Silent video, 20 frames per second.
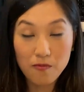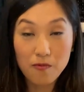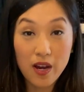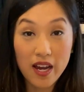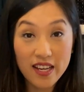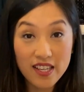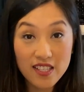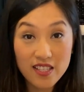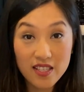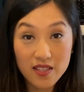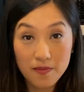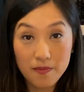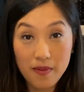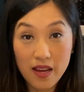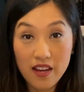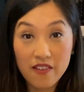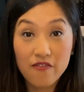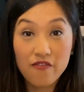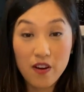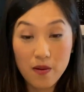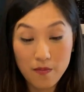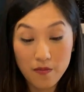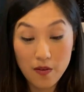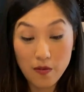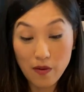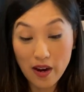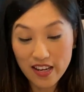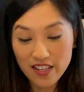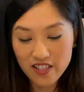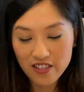rice made from a
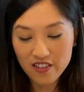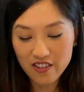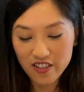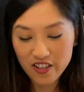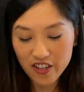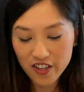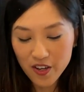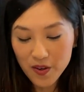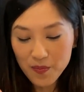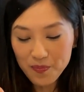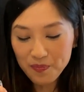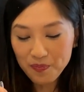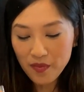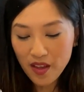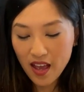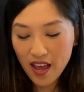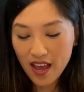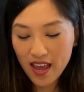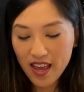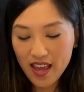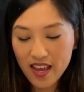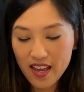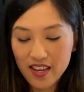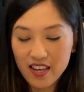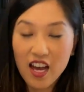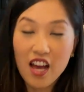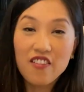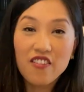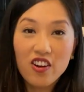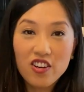rice cooker.
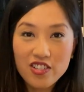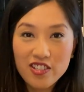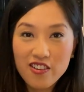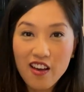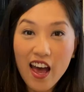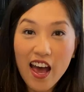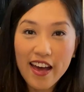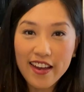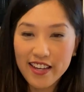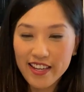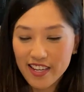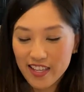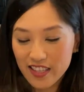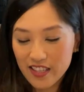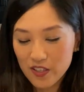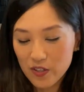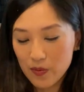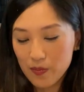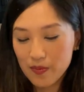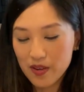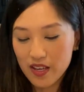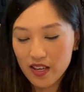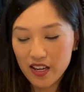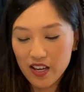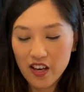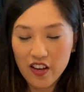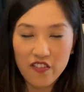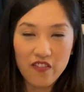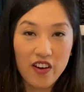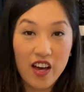And I've also added a little bit
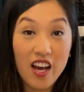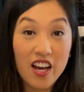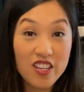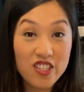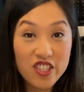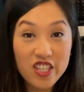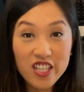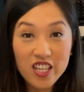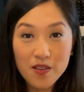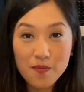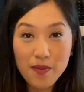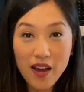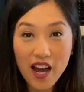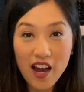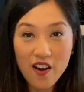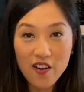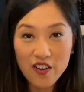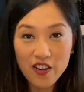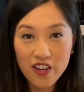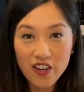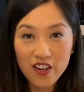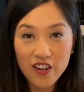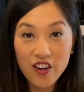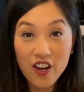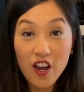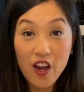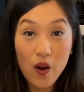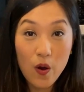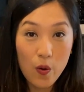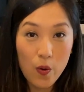of chicken powder
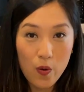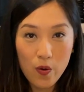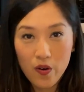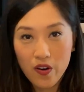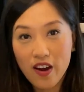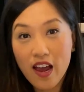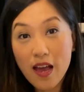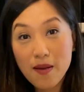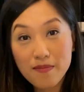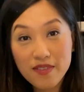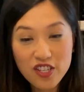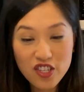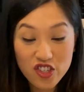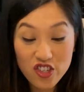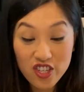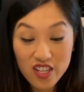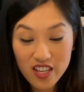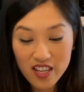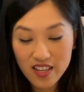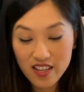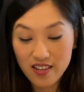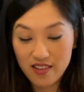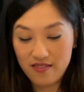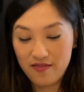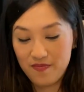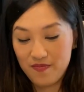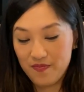or MSG.